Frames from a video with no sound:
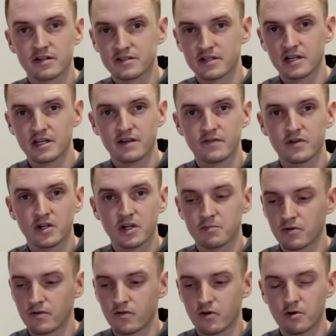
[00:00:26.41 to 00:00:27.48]
It's going to give you good
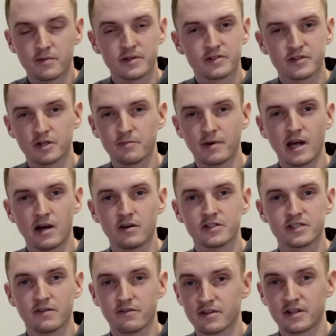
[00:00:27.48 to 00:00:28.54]
performance, good
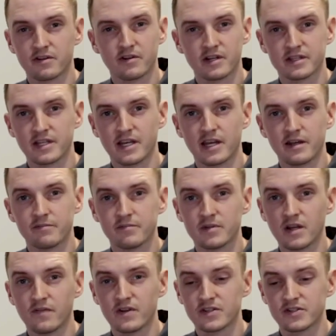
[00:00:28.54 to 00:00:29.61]
mileage, everything like that.
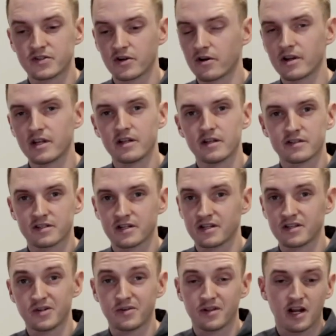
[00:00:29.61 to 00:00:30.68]
If it's dirty, it's
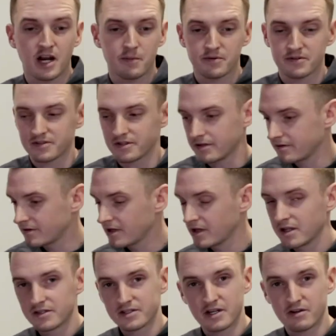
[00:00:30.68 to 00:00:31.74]
going to do the opposite.
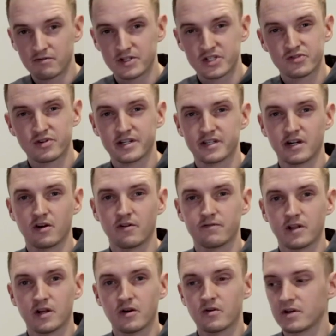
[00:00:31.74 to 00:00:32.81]
It's going to restrict
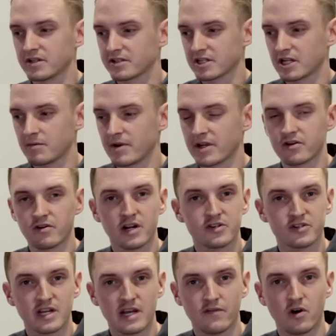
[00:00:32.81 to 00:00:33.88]
airflow, and it's going to make your
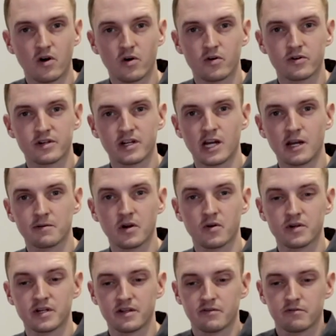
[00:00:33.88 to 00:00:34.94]
engine have a harder time
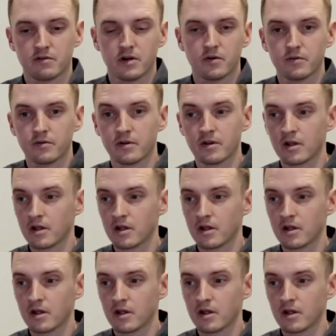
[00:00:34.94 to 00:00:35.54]
going down the road.